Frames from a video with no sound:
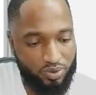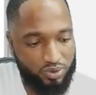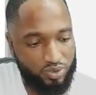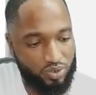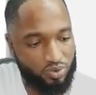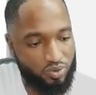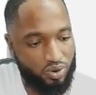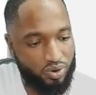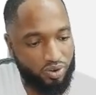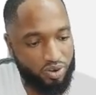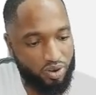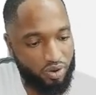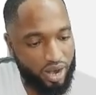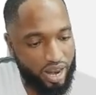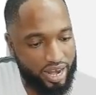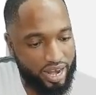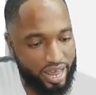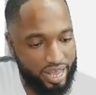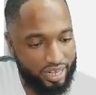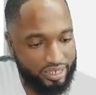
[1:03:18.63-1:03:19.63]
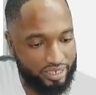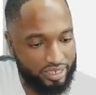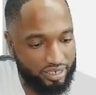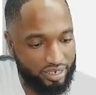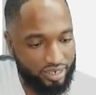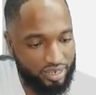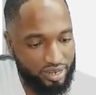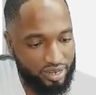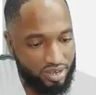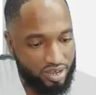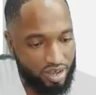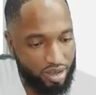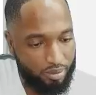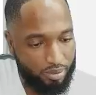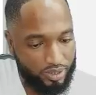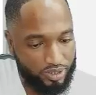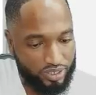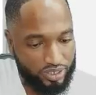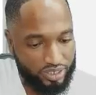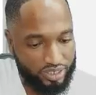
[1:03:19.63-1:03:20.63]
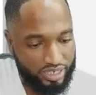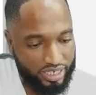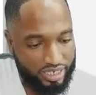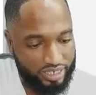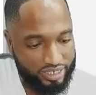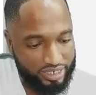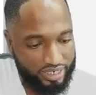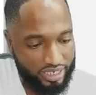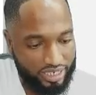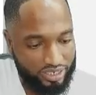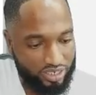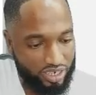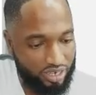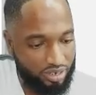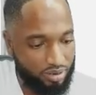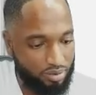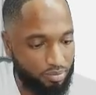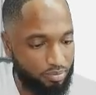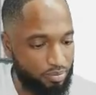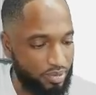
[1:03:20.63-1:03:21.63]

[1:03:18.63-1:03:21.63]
So now that they're asking how much is the intersection,